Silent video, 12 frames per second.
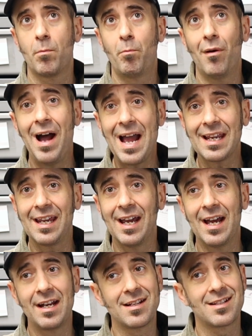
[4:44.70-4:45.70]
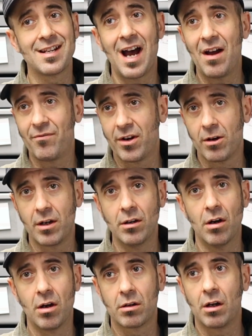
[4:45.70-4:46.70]
blackhead is not very
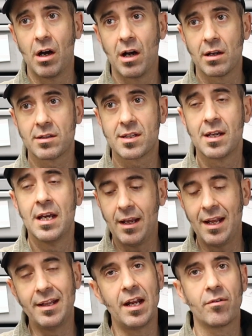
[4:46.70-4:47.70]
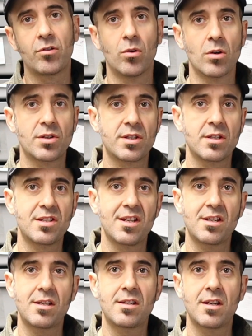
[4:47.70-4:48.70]
long odds, and then of course the
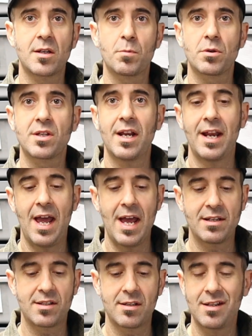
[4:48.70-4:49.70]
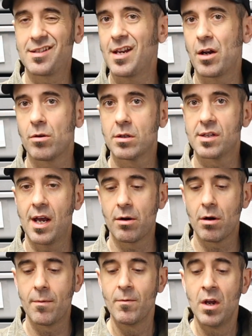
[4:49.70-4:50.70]
66% hets, etc.,
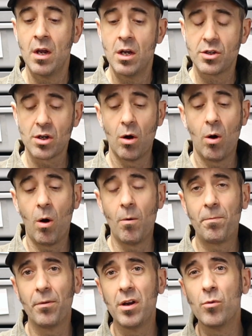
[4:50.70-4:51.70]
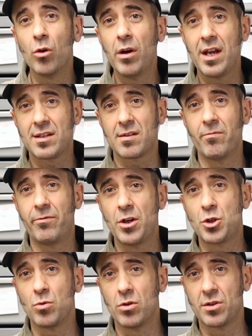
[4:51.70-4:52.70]
etc. So hopefully we'll hit some
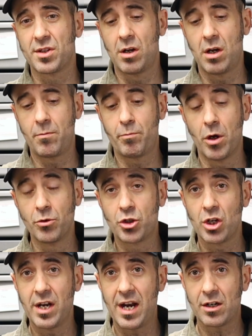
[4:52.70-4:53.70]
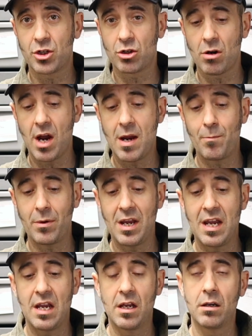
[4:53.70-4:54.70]
visuals on both genetic stripe
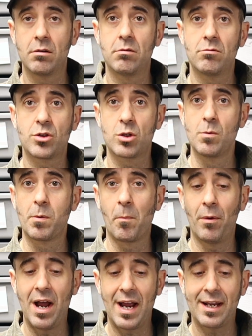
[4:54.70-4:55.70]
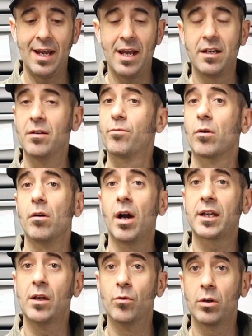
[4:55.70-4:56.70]
and super blackhead, and if we're
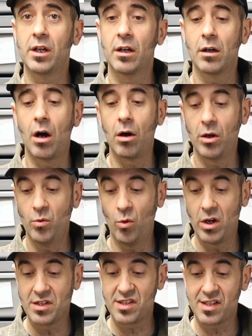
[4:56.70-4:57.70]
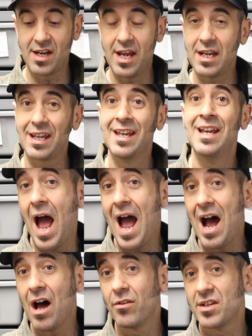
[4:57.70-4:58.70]
lucky we'll get it all in one snake.
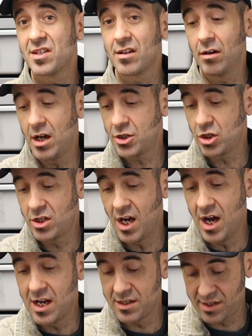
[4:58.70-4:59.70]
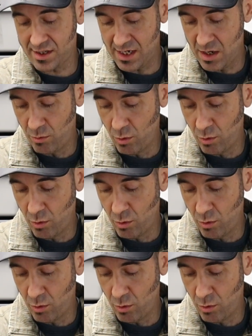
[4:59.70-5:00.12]
How this clutch does and